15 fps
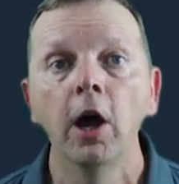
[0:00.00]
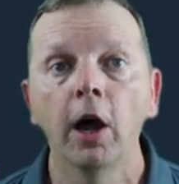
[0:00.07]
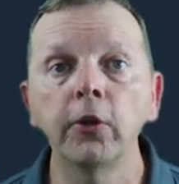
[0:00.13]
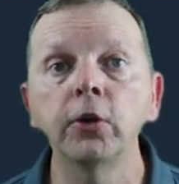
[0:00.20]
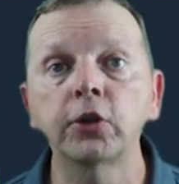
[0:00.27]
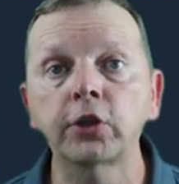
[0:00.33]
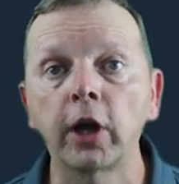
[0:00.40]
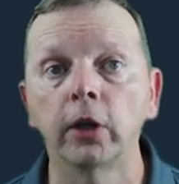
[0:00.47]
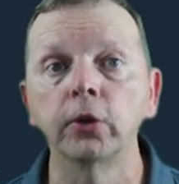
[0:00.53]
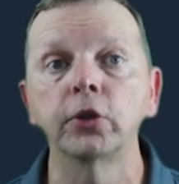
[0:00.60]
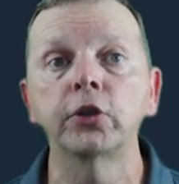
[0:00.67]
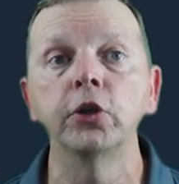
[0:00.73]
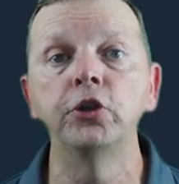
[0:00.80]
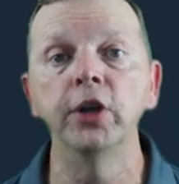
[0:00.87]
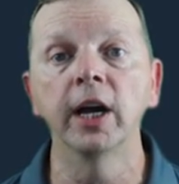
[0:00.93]
Other
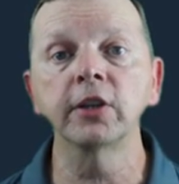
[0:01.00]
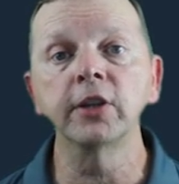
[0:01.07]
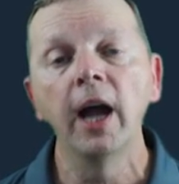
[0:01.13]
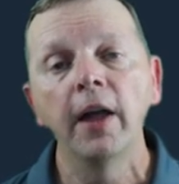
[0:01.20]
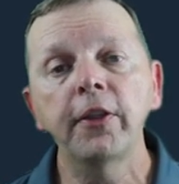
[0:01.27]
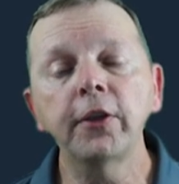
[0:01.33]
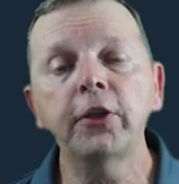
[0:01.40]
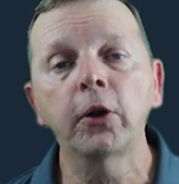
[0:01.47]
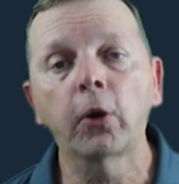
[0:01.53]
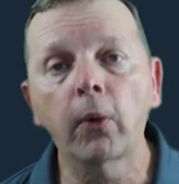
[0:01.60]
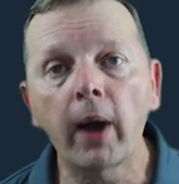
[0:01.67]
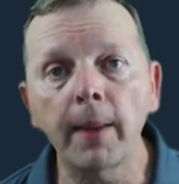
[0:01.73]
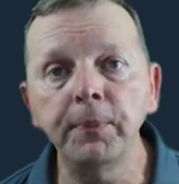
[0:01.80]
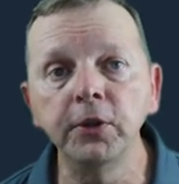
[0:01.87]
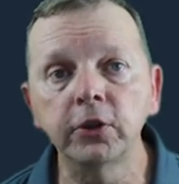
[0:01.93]
scholars suggest that the
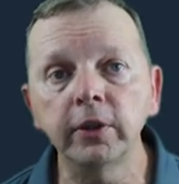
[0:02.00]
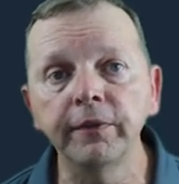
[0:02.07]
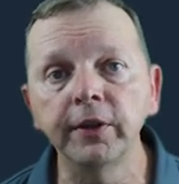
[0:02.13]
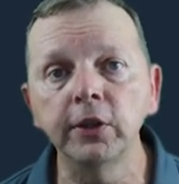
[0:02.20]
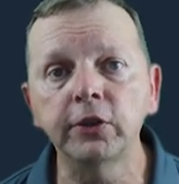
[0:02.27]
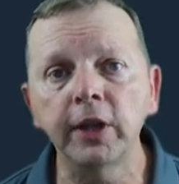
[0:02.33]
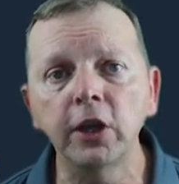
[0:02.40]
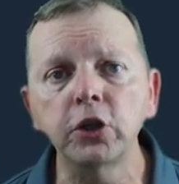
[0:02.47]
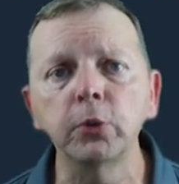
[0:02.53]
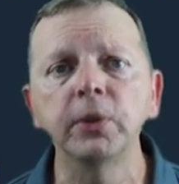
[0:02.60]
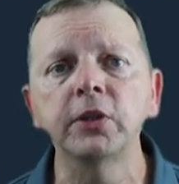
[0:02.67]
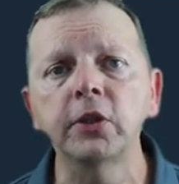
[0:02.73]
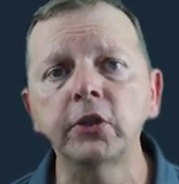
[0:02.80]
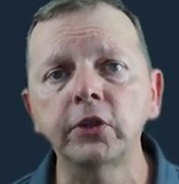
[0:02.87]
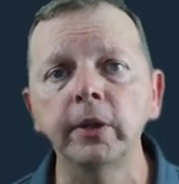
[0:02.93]
Harappan civilization
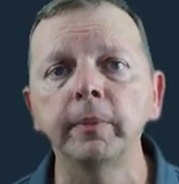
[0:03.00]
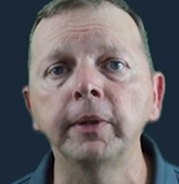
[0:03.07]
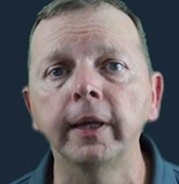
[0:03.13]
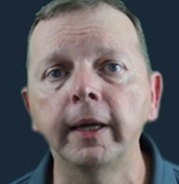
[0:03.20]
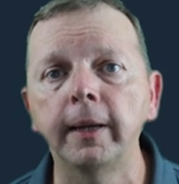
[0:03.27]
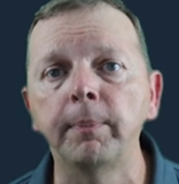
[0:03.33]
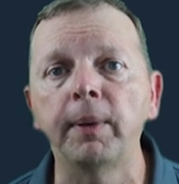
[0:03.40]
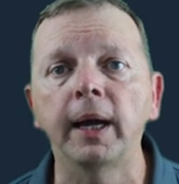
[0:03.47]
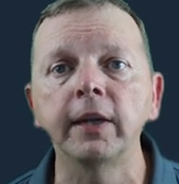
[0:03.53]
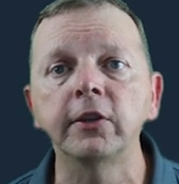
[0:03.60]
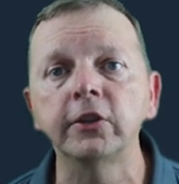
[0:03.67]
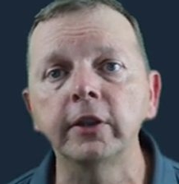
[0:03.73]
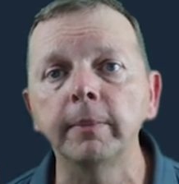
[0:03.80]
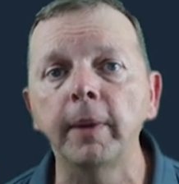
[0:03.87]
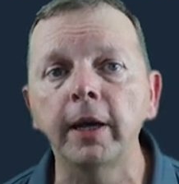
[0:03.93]
was assimilated by
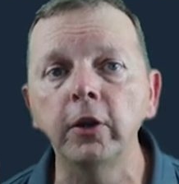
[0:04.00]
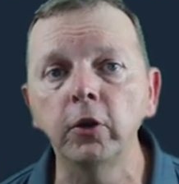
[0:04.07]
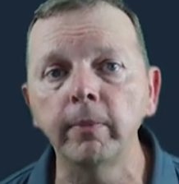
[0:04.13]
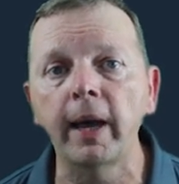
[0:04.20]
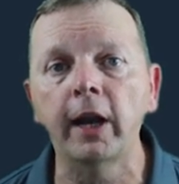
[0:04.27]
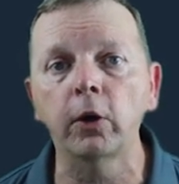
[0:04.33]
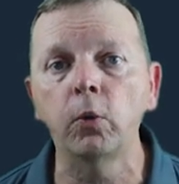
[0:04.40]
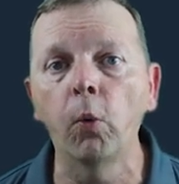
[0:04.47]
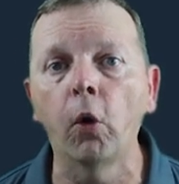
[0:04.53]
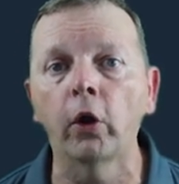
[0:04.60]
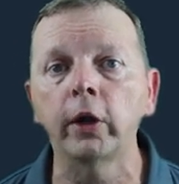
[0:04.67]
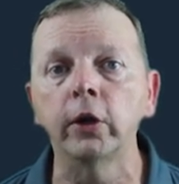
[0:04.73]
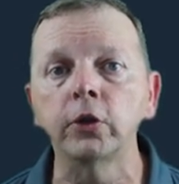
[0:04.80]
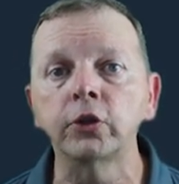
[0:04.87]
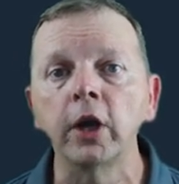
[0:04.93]
semi-nomadic
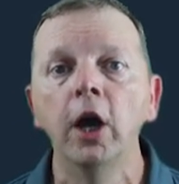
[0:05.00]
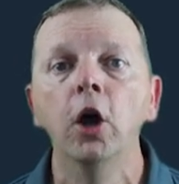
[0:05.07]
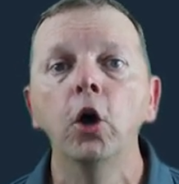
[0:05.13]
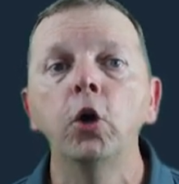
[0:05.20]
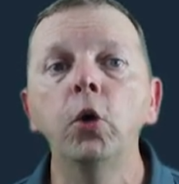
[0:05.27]
warriors